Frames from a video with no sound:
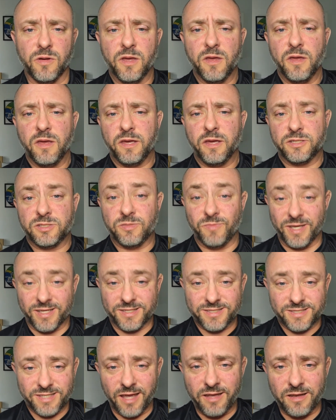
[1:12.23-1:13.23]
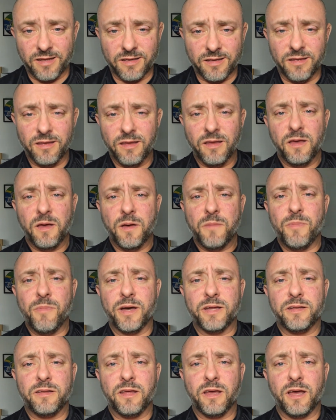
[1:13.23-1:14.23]
It should be exciting.
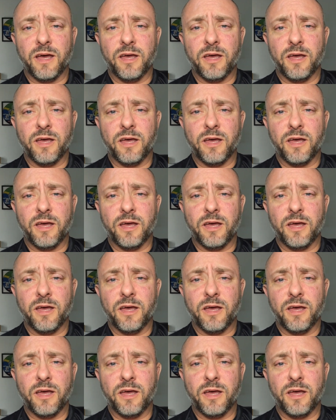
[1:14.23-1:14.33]
But